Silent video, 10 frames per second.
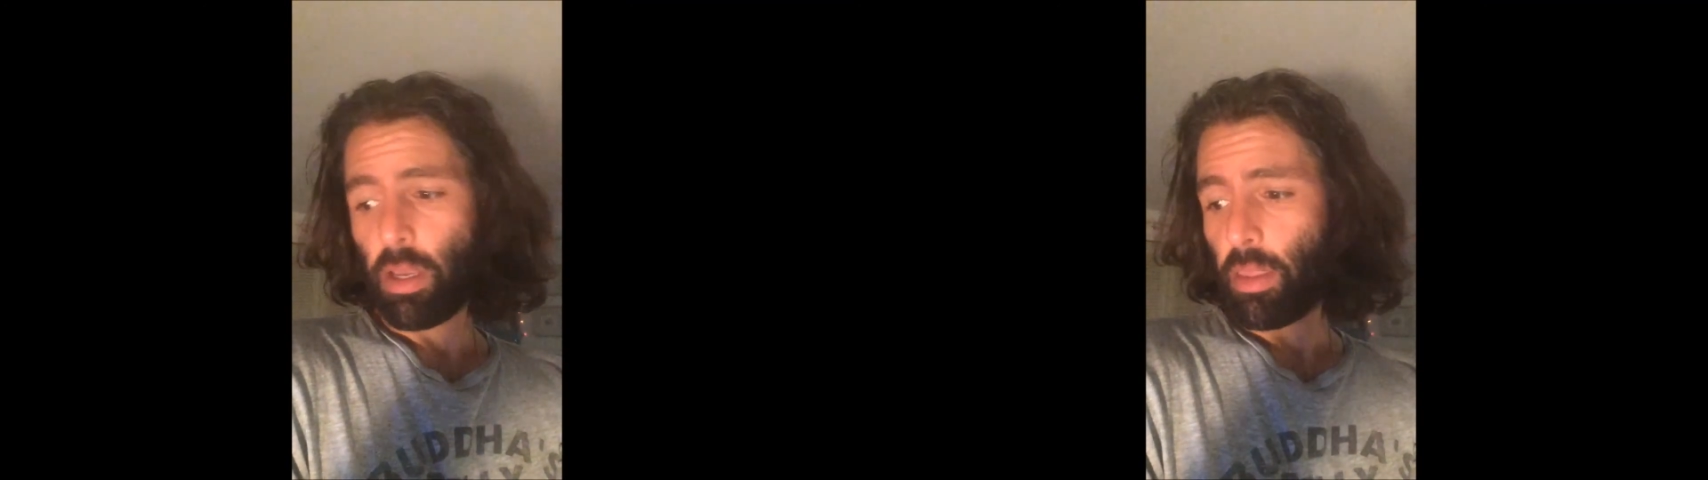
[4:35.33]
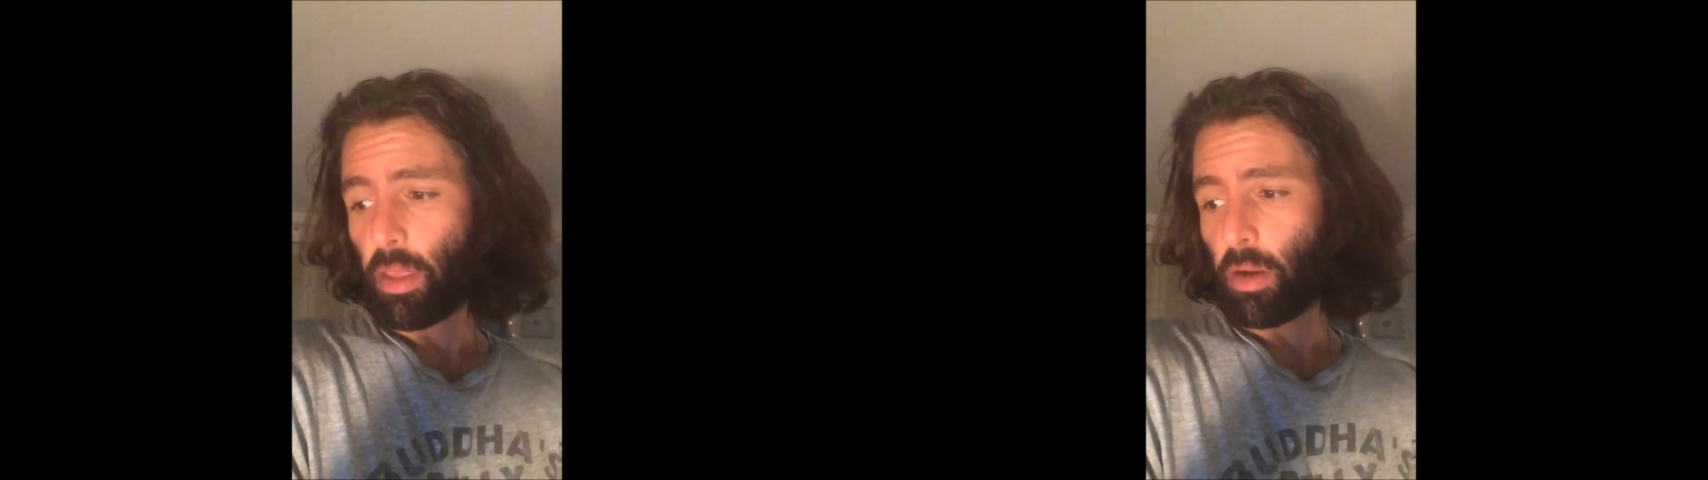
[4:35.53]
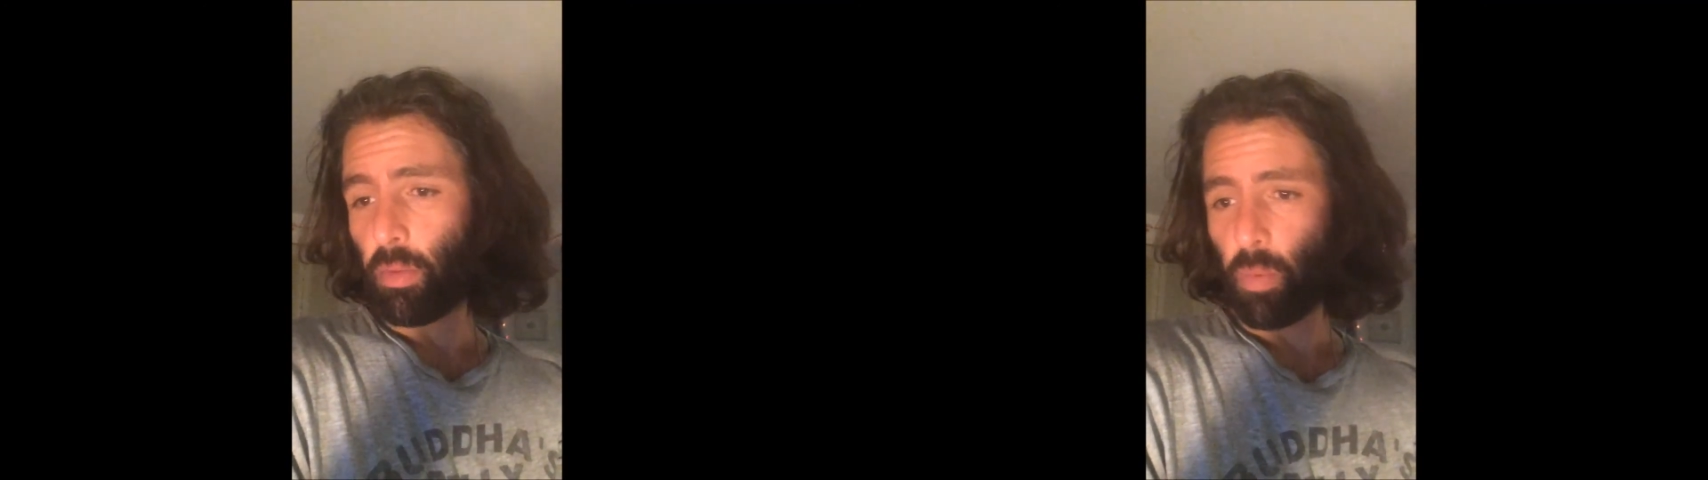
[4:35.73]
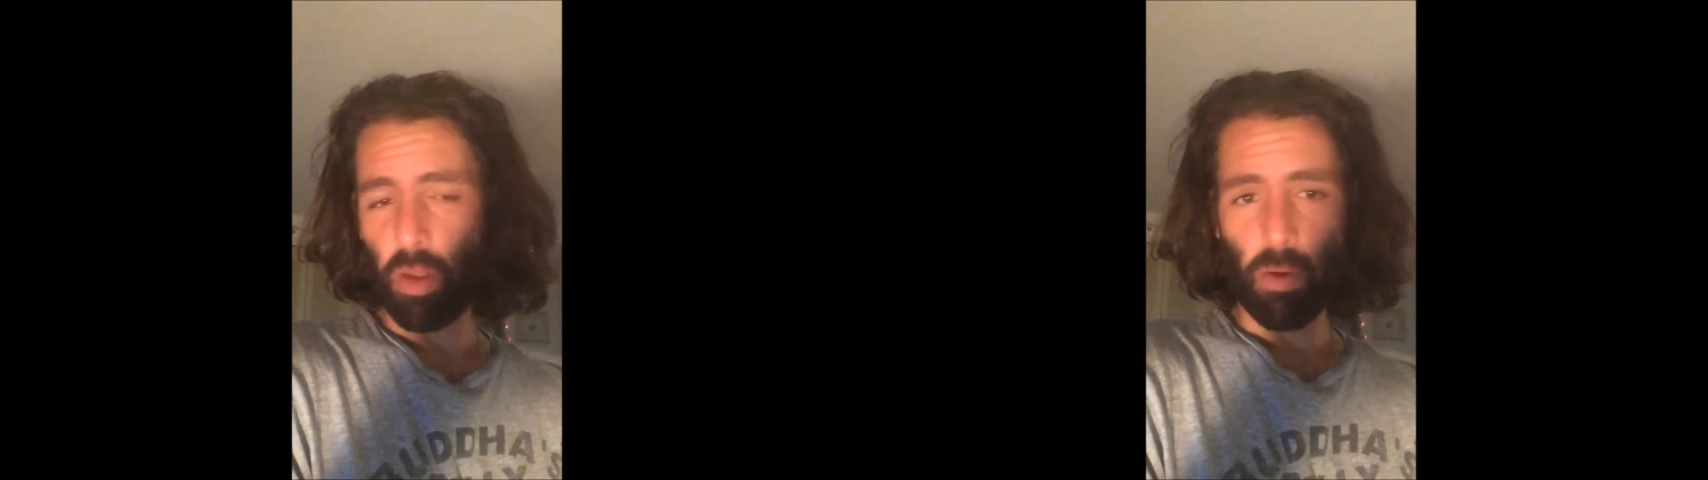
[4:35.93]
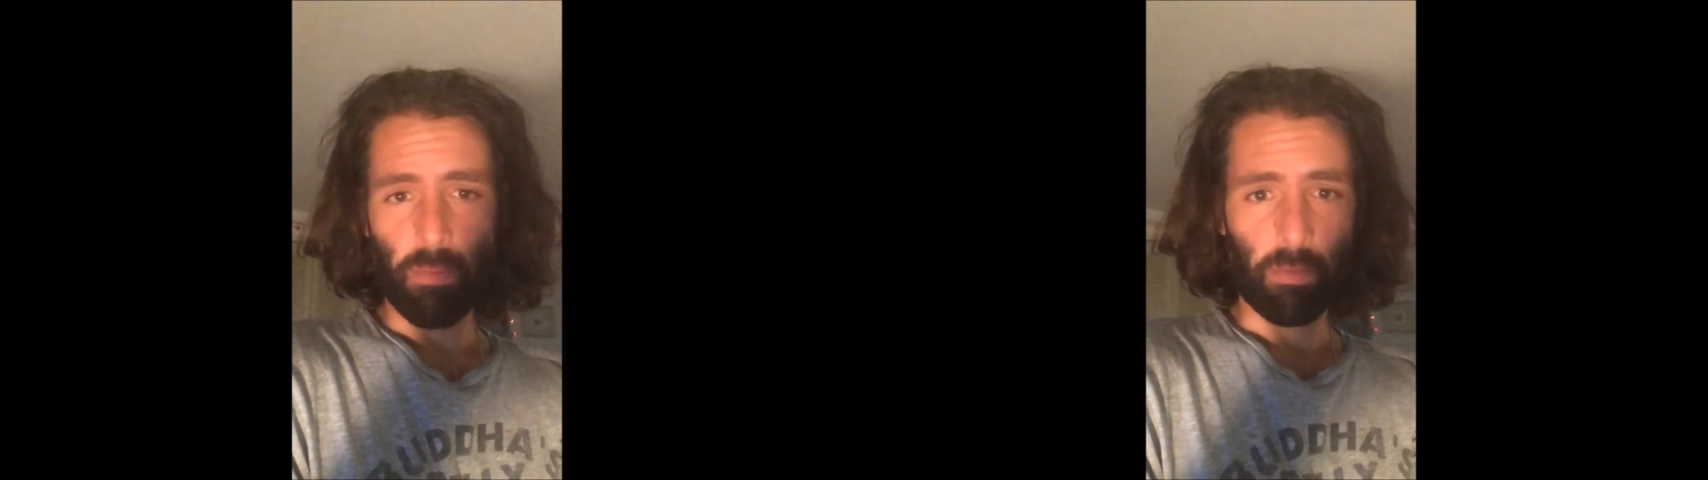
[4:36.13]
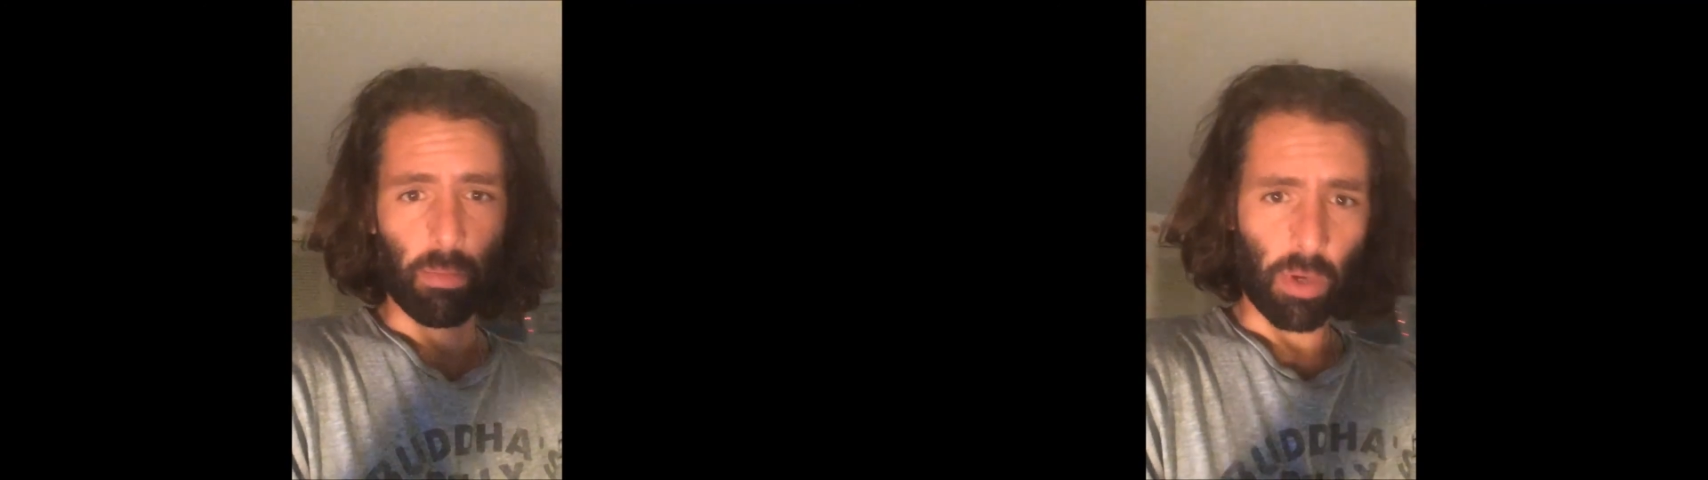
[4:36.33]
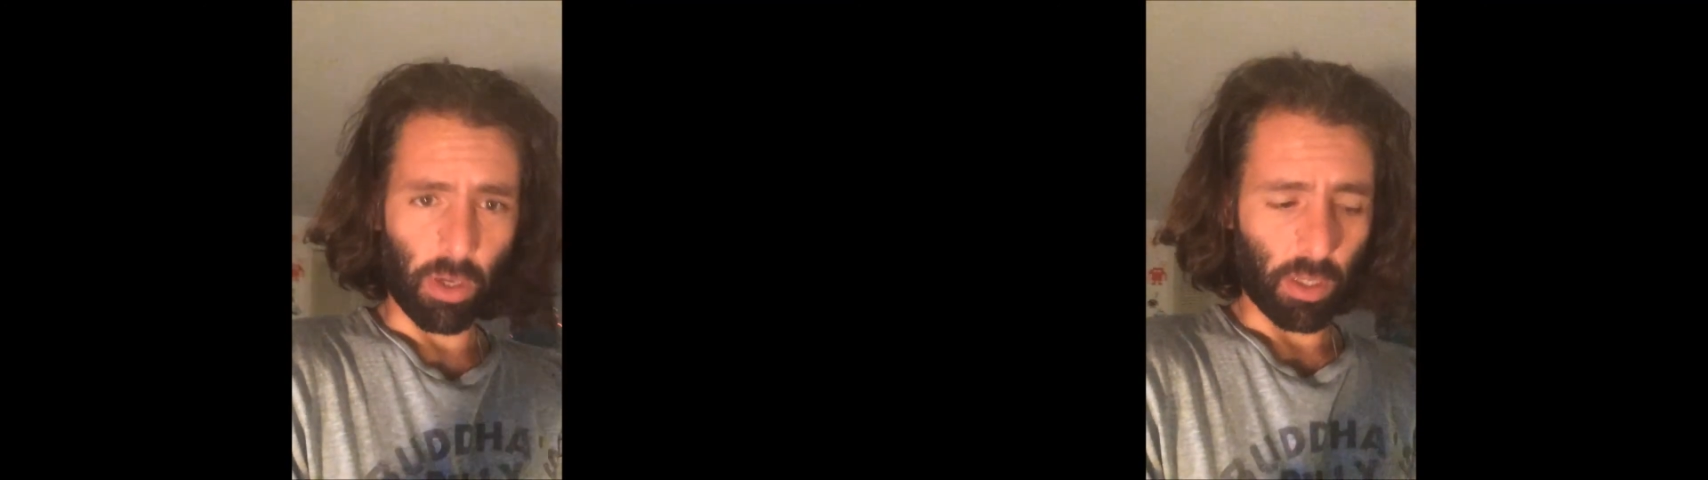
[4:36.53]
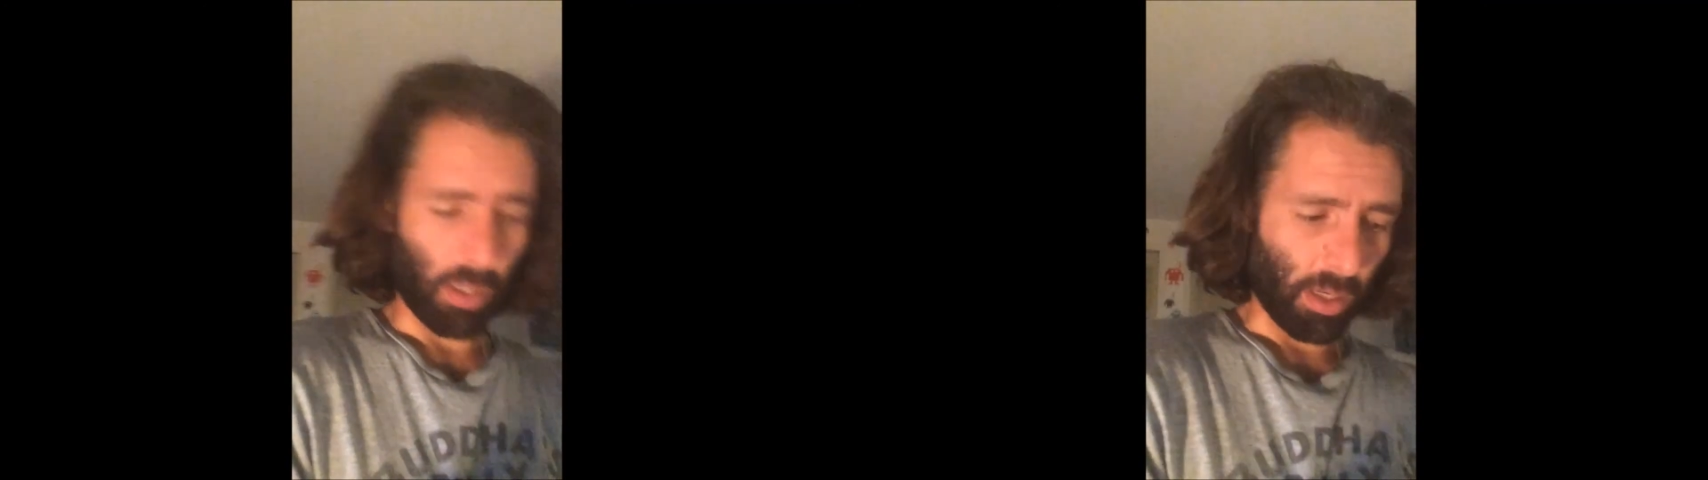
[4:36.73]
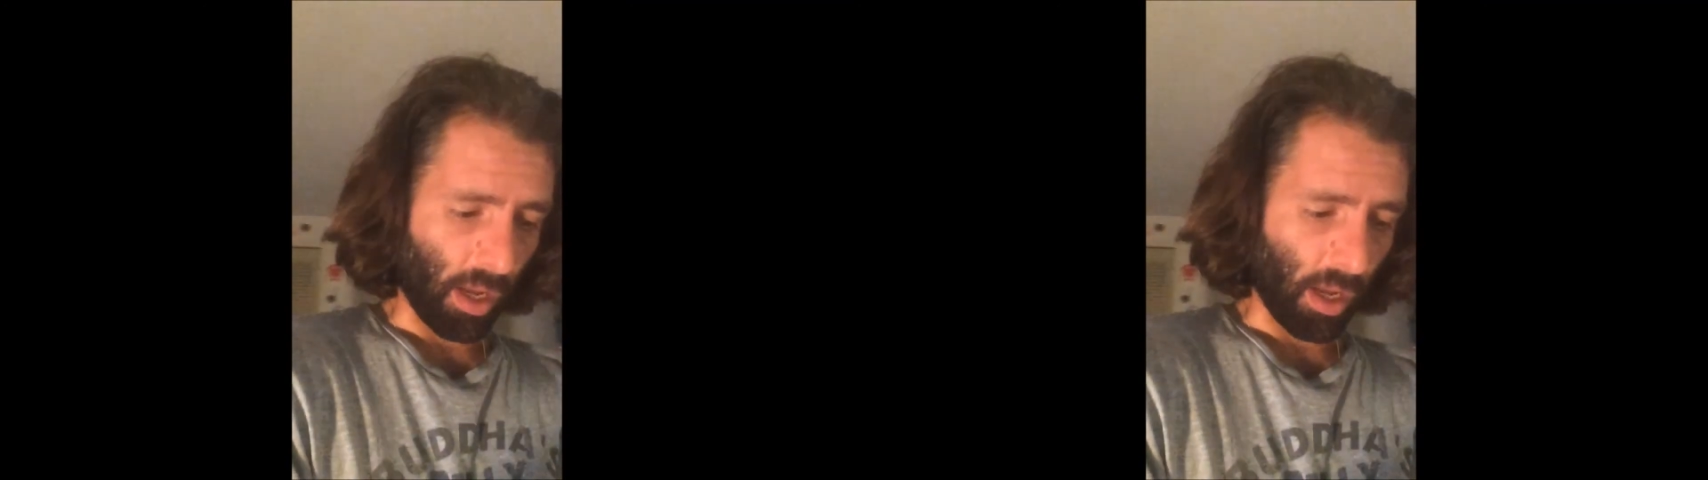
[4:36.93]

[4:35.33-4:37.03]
And then on the way home from work,